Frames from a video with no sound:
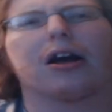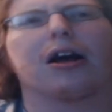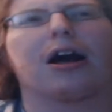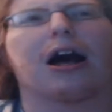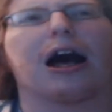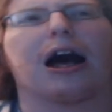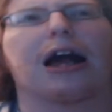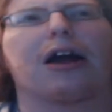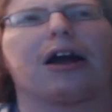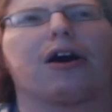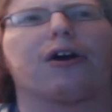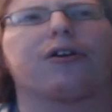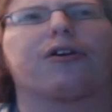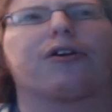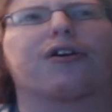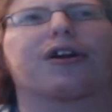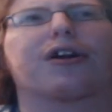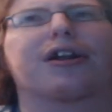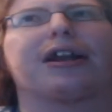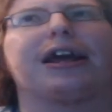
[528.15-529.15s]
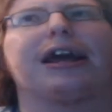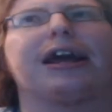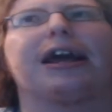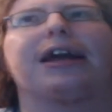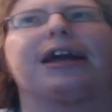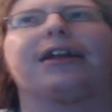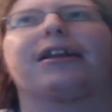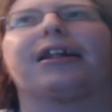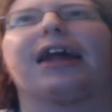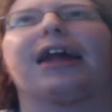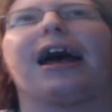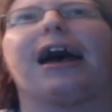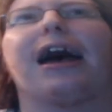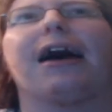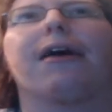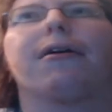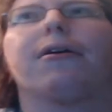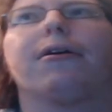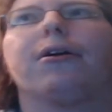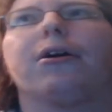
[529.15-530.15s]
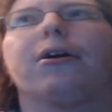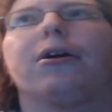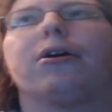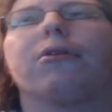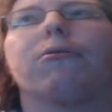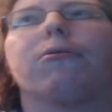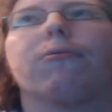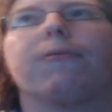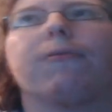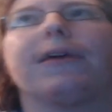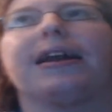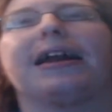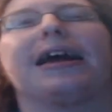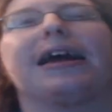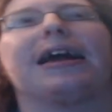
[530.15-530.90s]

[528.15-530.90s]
I understand that we didn't